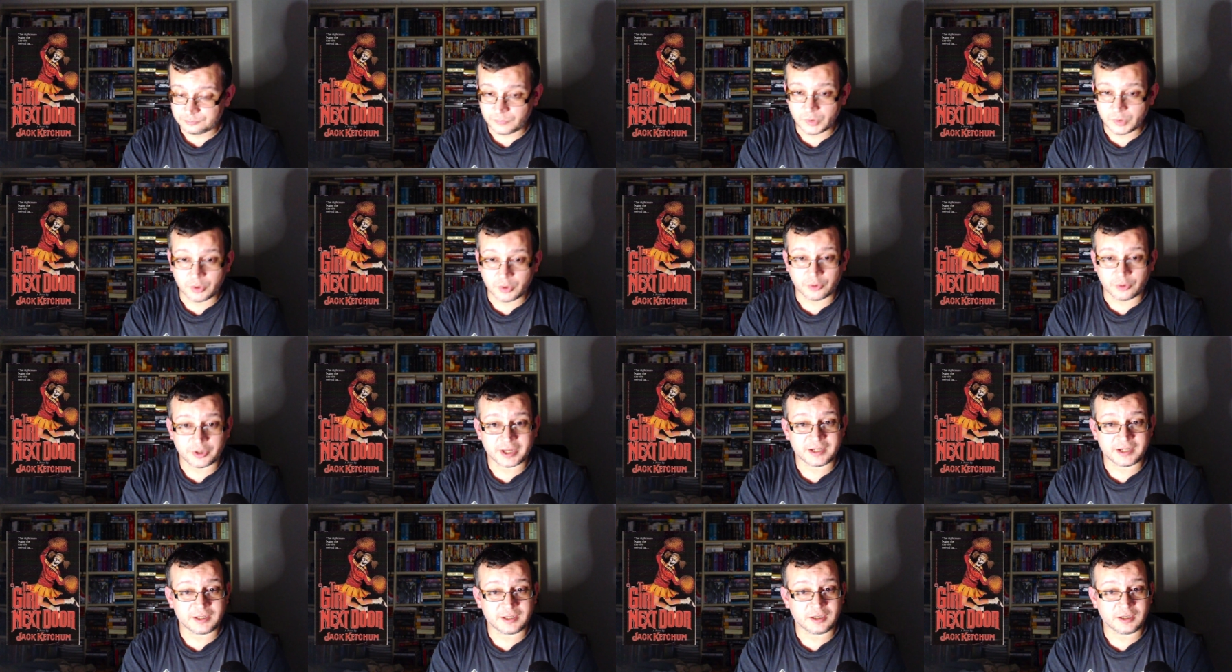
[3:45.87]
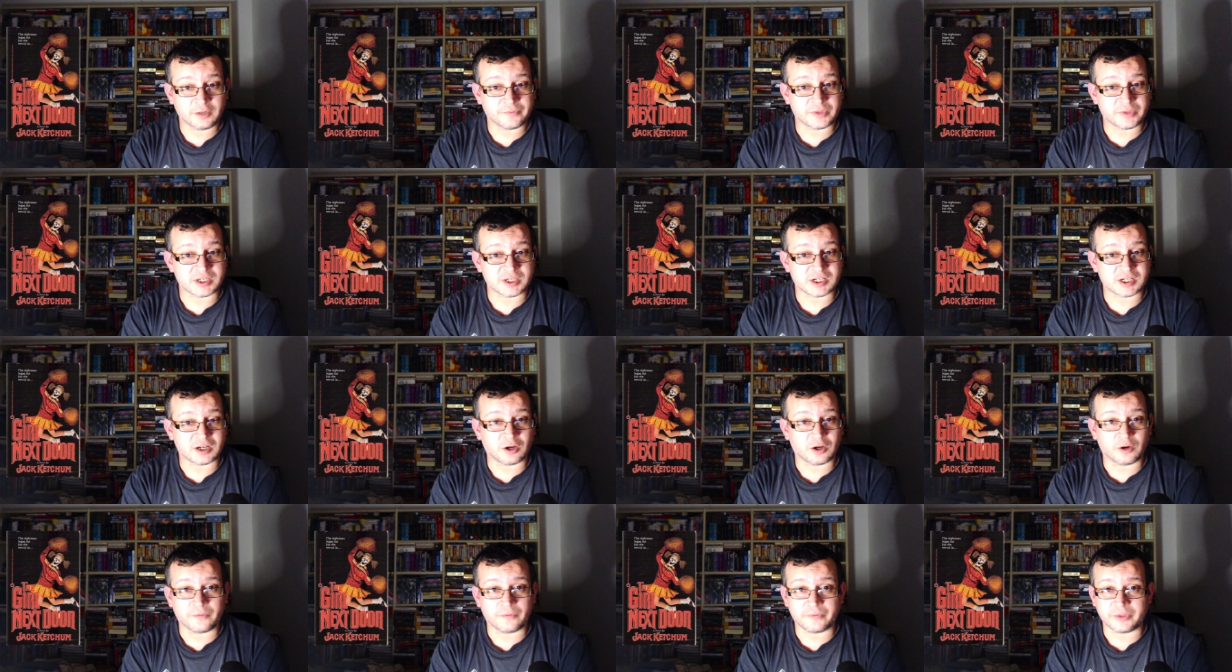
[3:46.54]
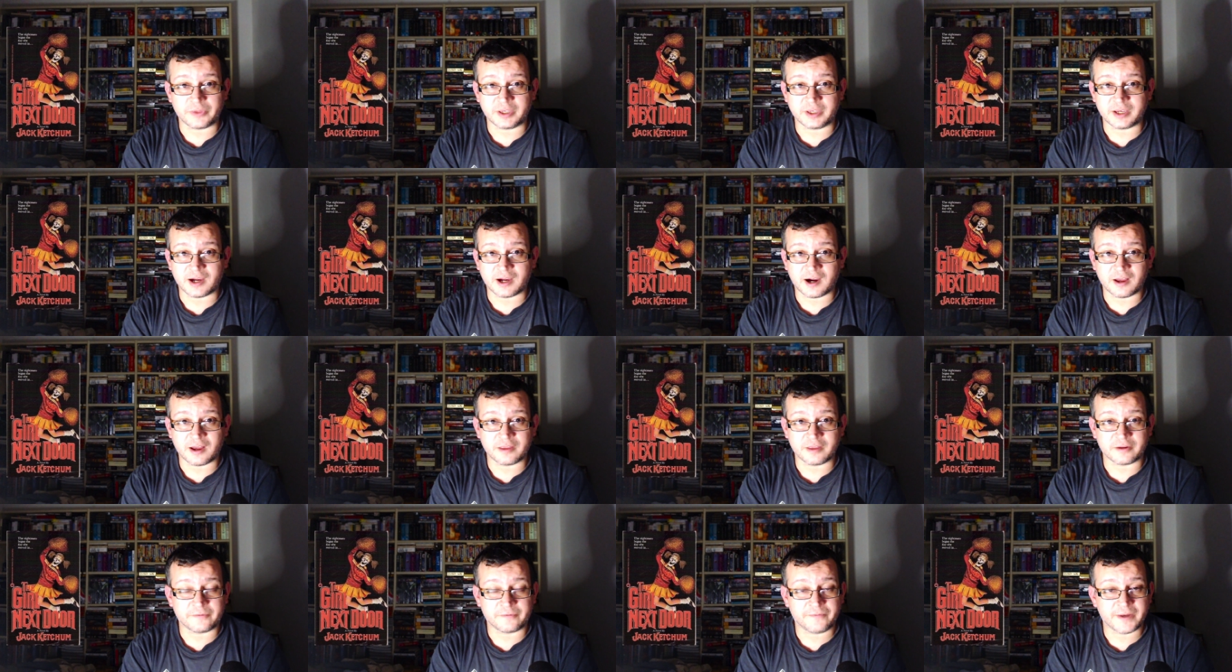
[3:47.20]
or any of this of the
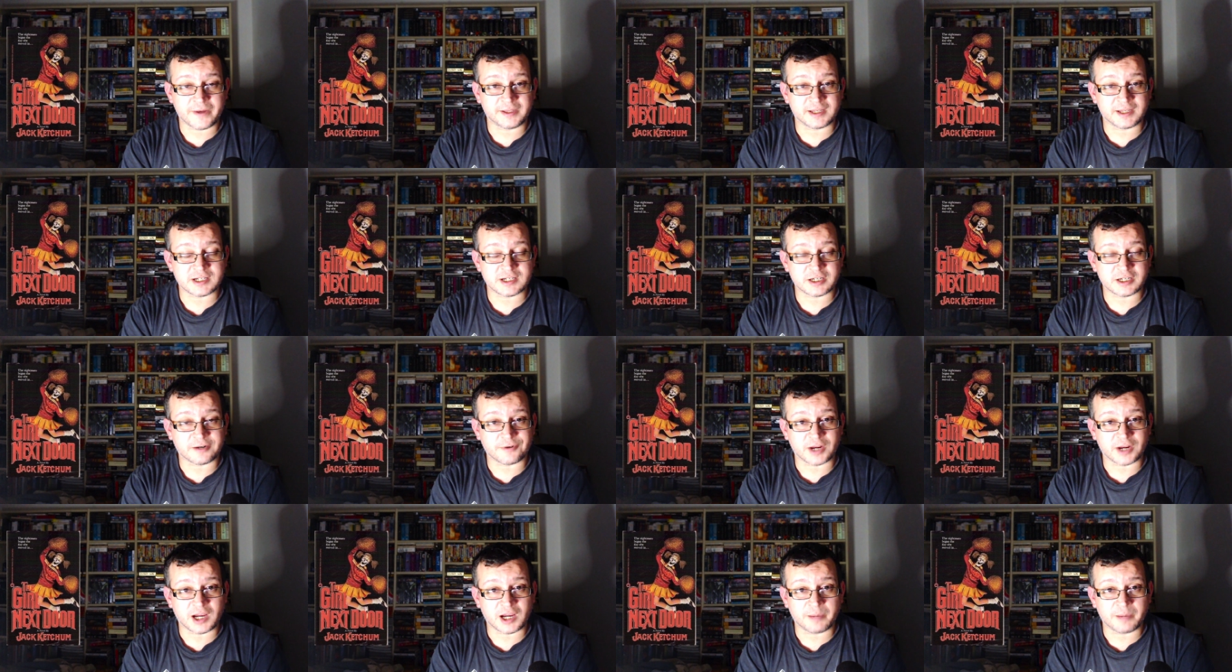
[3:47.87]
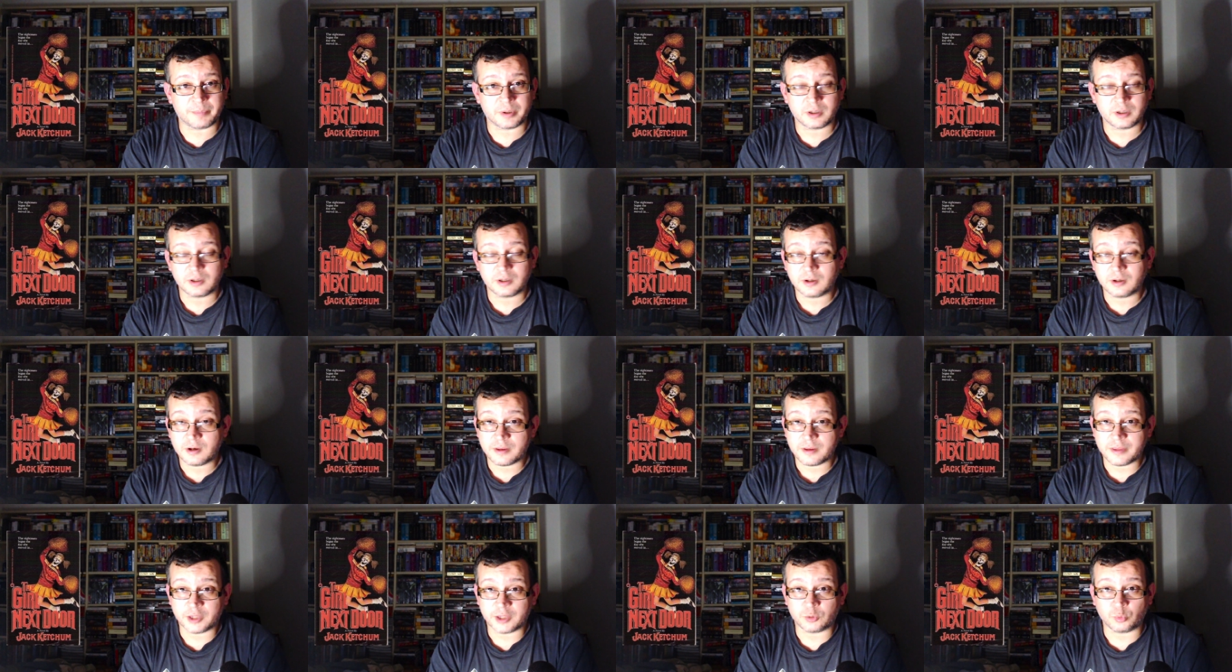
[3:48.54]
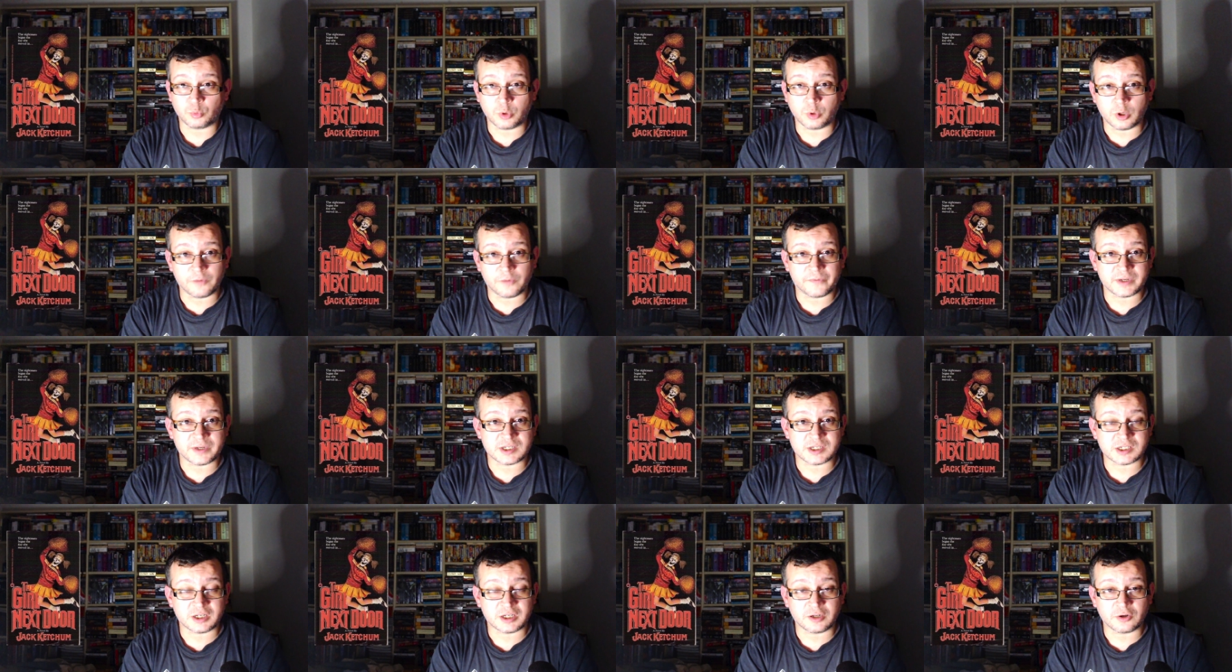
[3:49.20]
other fantasy crap that we often
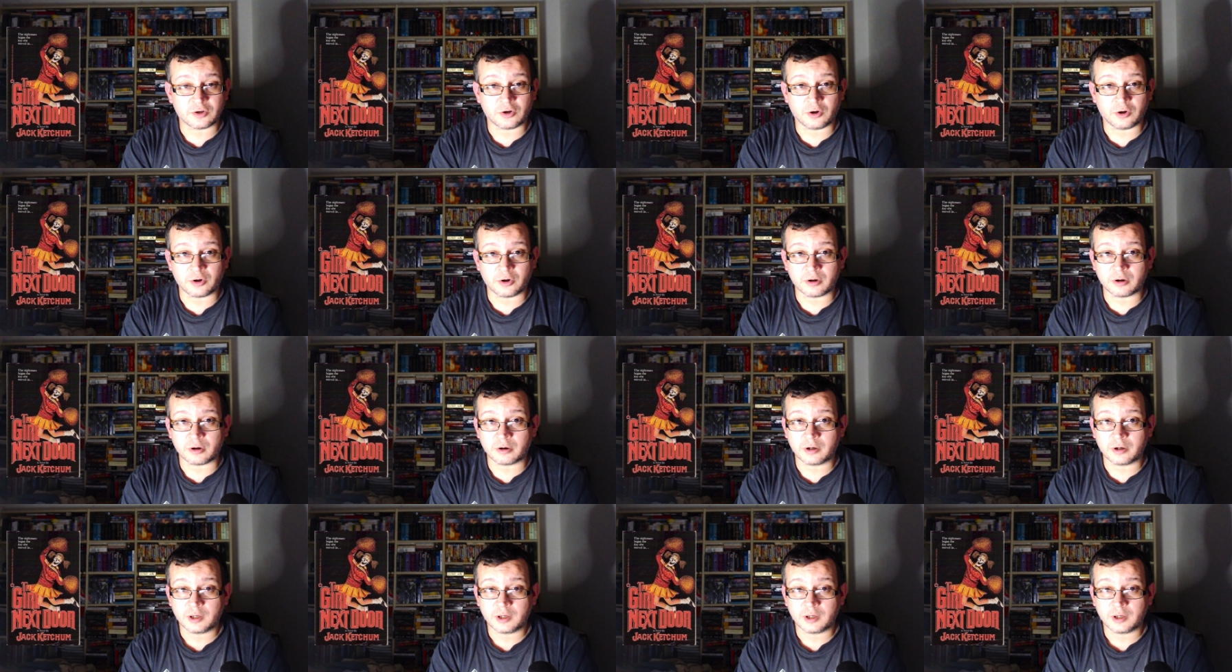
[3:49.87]
see in horror.